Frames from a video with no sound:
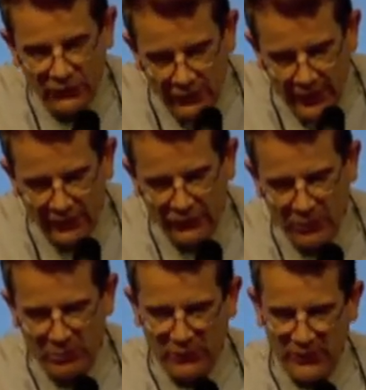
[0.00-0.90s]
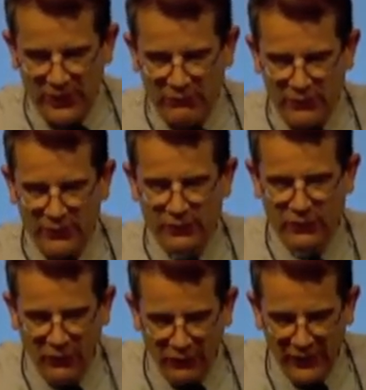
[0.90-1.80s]
The example given
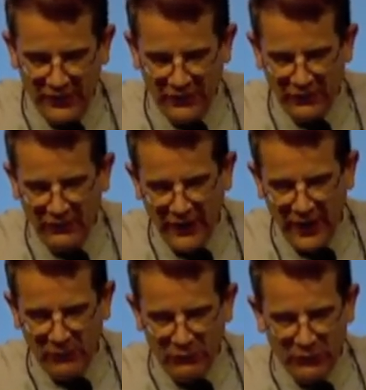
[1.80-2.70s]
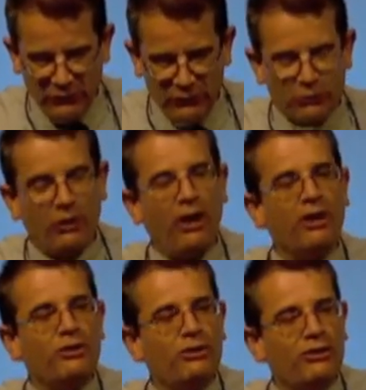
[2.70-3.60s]
earlier helps us to
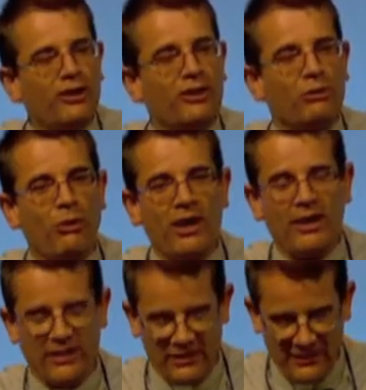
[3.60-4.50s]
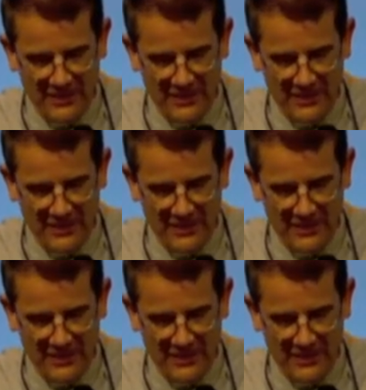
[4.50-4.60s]
understand why.